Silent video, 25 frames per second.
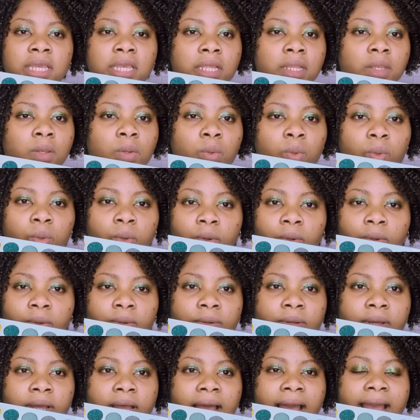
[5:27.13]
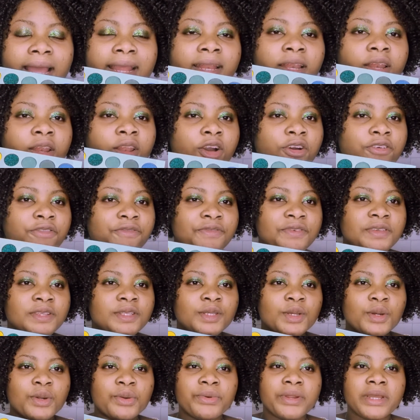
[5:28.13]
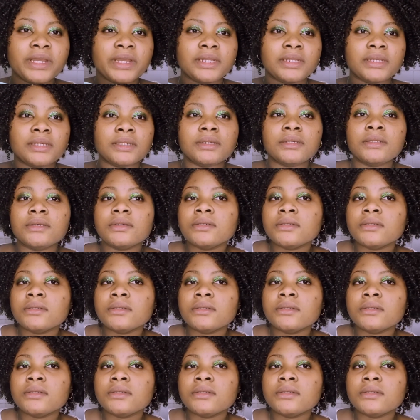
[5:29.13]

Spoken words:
a look. I love it already.